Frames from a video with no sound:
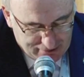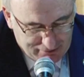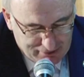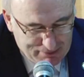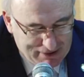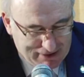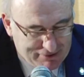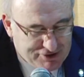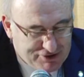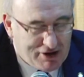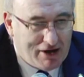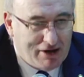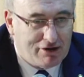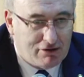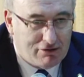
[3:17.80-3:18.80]
We believe
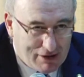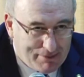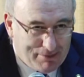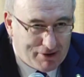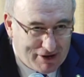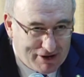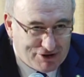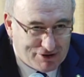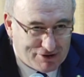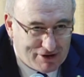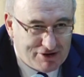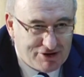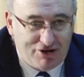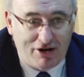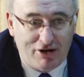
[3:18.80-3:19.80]
strong cooperation
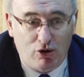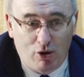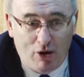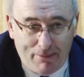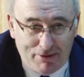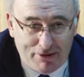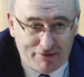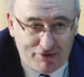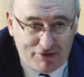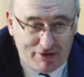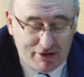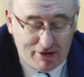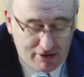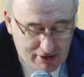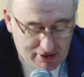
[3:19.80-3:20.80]
and strong
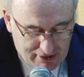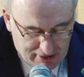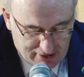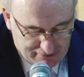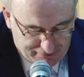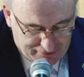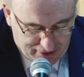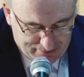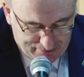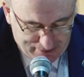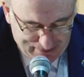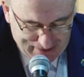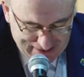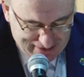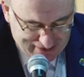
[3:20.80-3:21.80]
cooperatives form
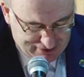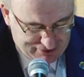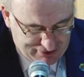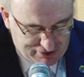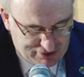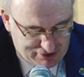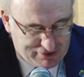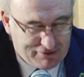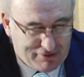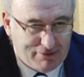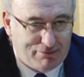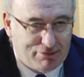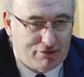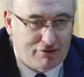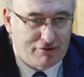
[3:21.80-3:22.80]
the basic structures for
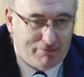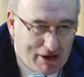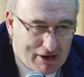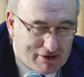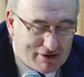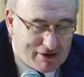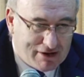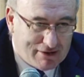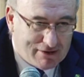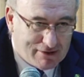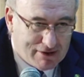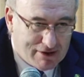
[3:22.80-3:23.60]
improved marketing,